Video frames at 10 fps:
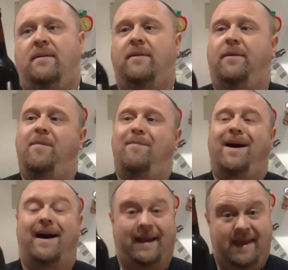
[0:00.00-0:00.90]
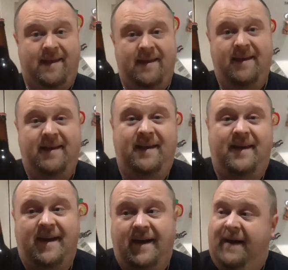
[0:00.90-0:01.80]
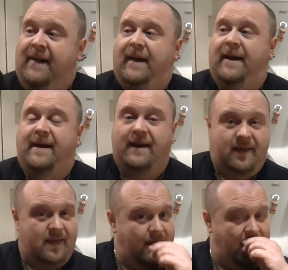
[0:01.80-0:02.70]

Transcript: turn them back. And